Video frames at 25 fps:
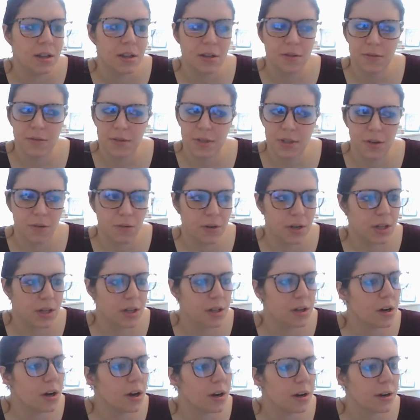There was no one in
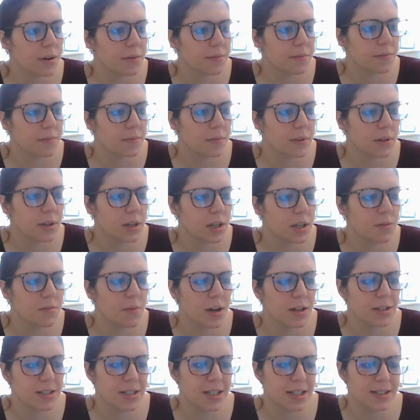the car. Come
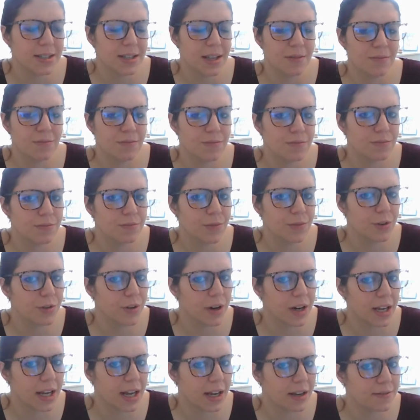on, Dink said. We're
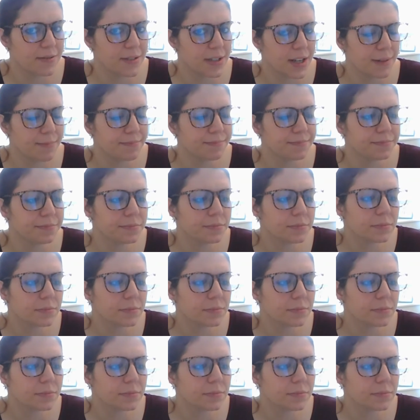running out of time.